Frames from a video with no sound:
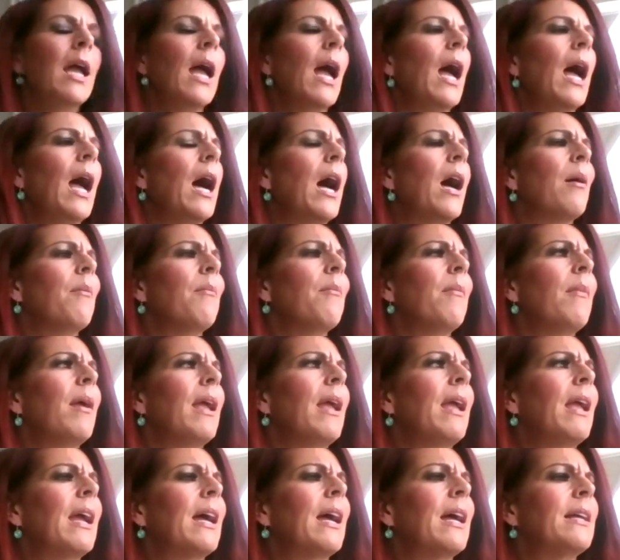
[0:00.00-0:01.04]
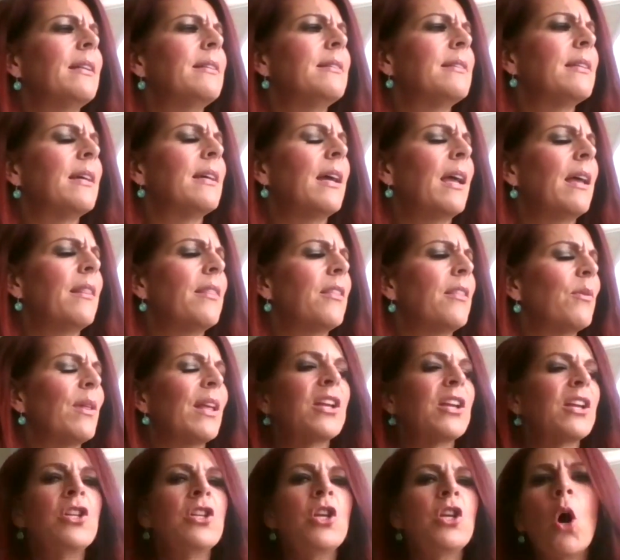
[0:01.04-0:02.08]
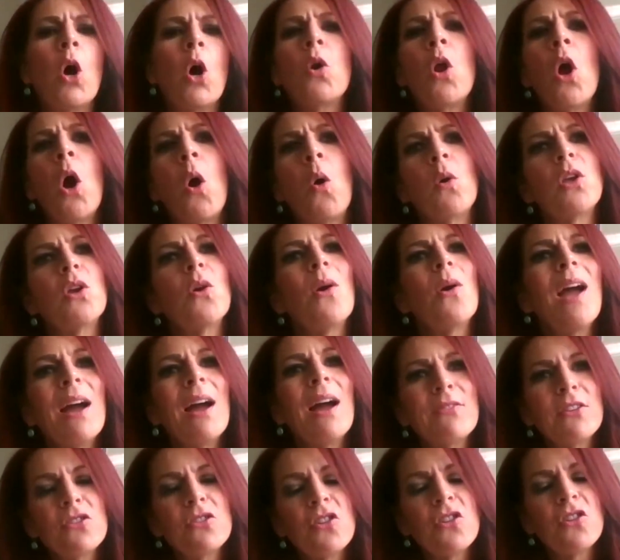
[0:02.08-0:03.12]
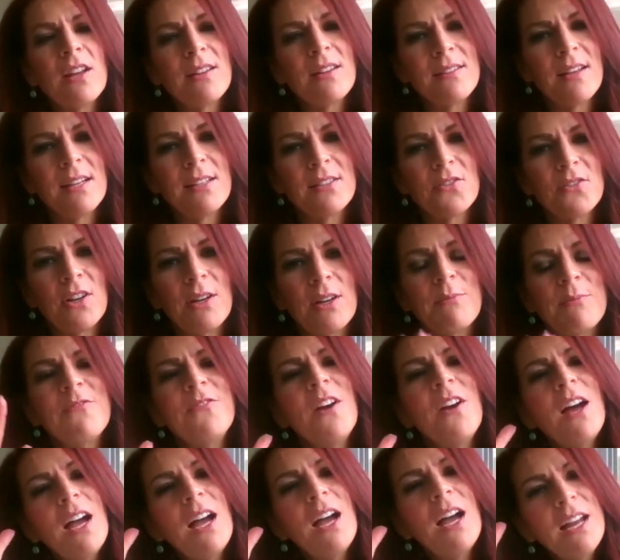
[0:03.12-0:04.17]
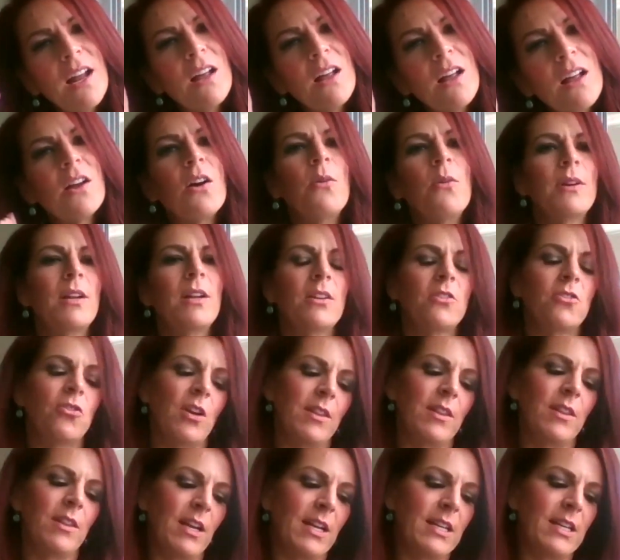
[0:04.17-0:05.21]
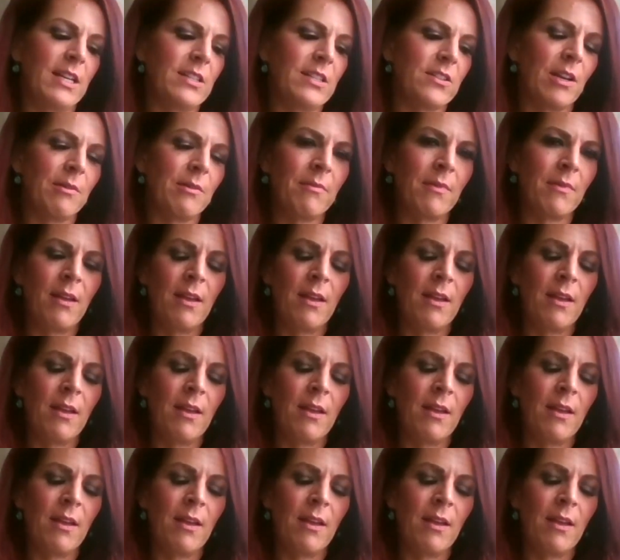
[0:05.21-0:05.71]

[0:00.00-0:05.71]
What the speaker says: And they're like, no, you have to try this ice cream. Fine, I'll go and I'll try the ice cream.